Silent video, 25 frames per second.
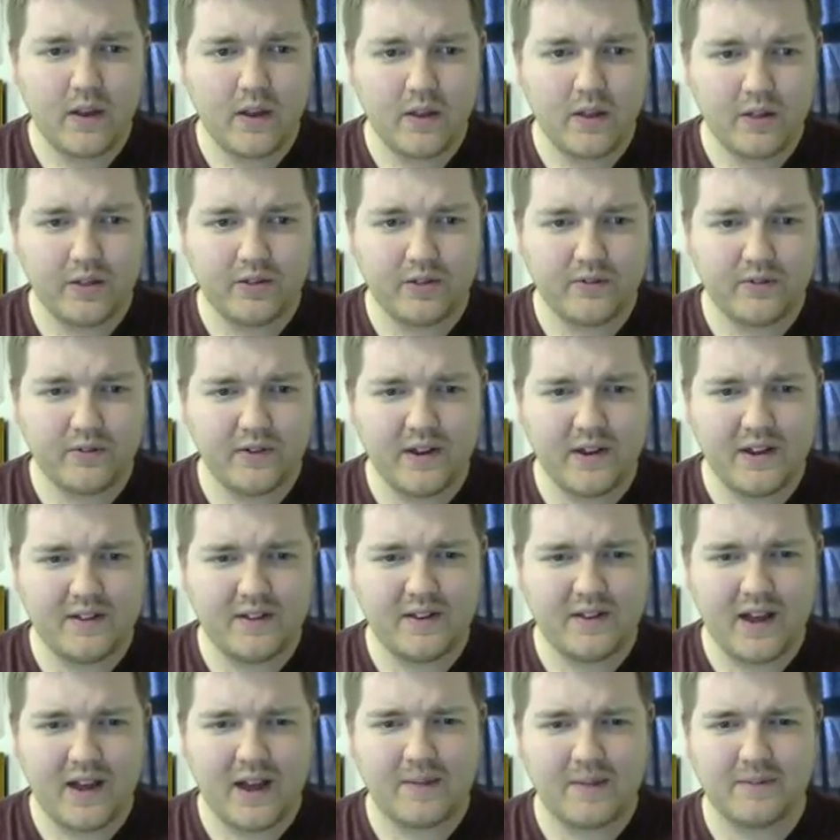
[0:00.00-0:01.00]
3
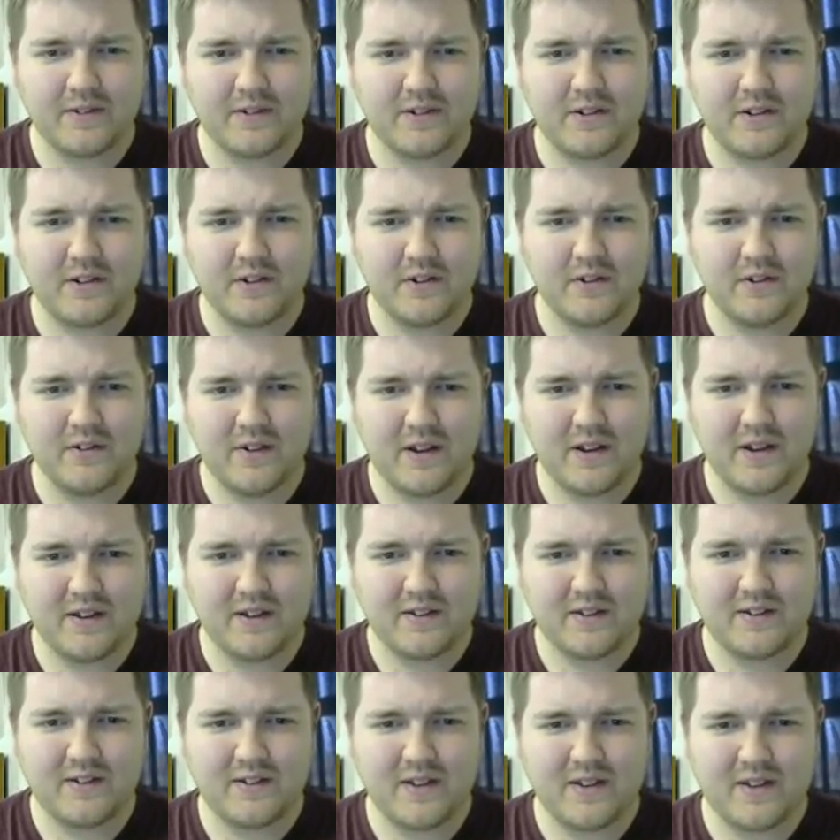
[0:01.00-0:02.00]
times 2
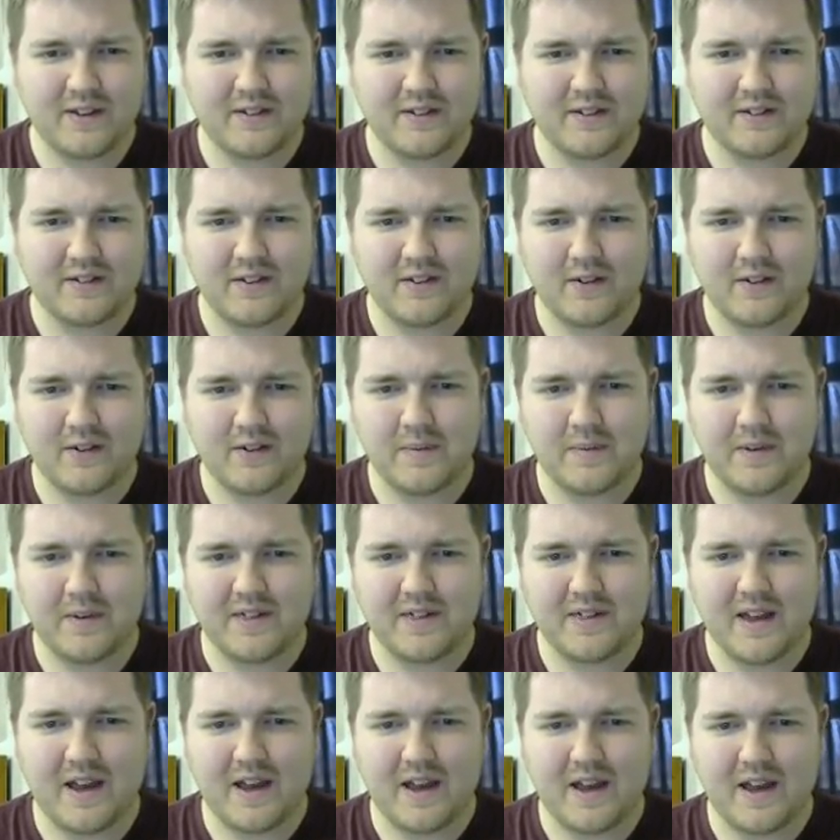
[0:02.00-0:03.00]
is 6, so we
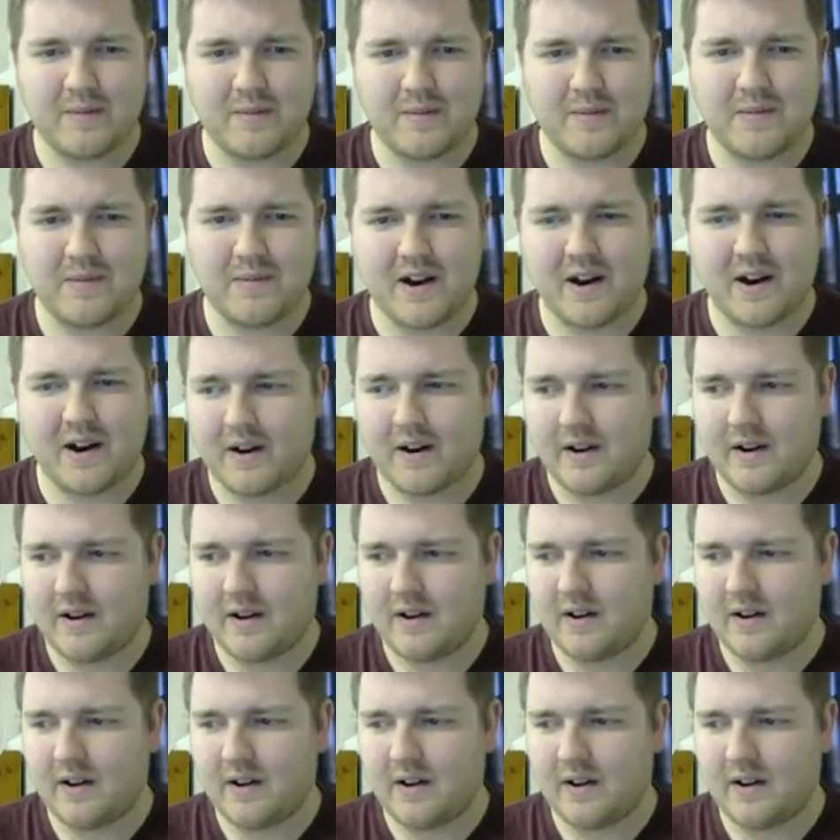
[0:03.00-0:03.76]
put that up here.